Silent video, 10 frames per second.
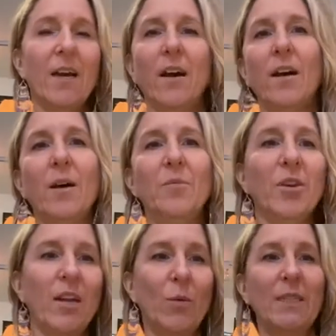You're
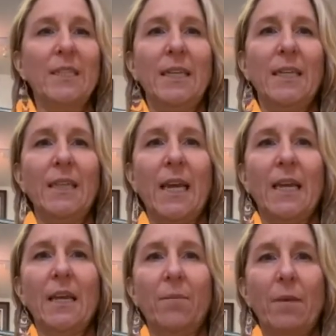going to need
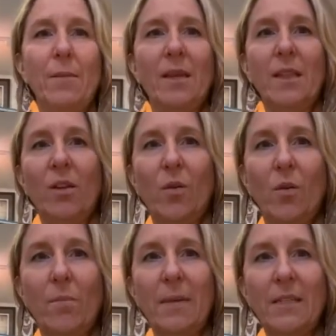like maybe a
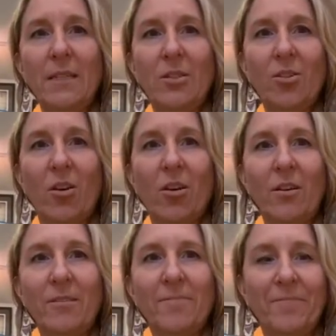little mason jar